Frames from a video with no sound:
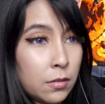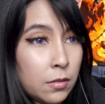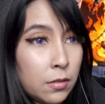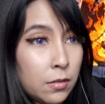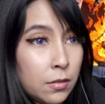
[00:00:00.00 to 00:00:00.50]

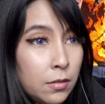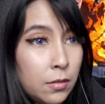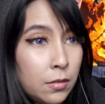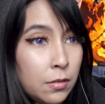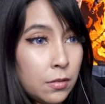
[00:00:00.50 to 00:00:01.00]

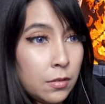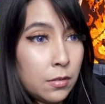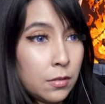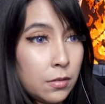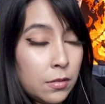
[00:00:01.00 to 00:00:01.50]

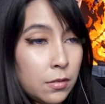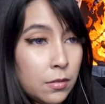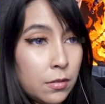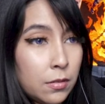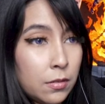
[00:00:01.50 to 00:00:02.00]

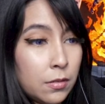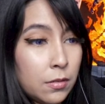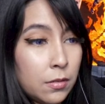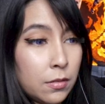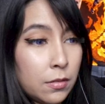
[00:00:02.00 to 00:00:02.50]

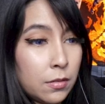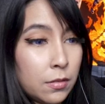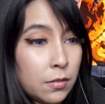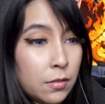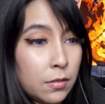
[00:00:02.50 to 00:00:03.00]

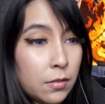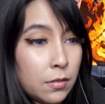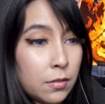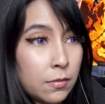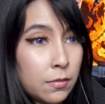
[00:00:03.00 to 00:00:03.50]

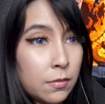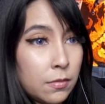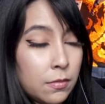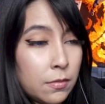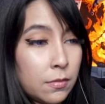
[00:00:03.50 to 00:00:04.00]

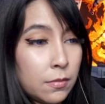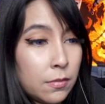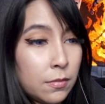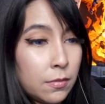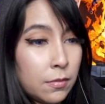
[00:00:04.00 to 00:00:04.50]

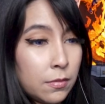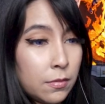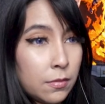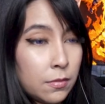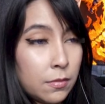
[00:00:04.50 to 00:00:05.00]

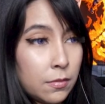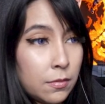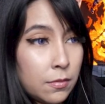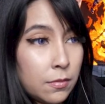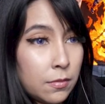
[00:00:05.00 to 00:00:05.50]

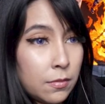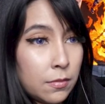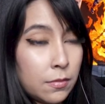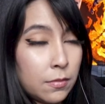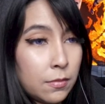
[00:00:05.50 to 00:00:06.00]

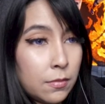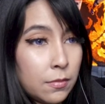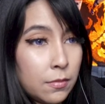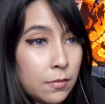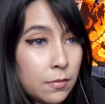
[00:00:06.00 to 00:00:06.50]

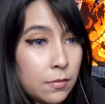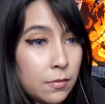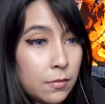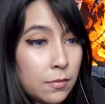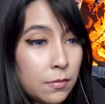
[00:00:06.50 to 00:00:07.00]

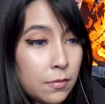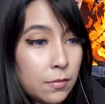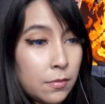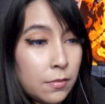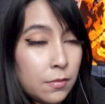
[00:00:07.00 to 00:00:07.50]

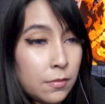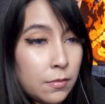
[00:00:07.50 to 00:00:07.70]
[no speech]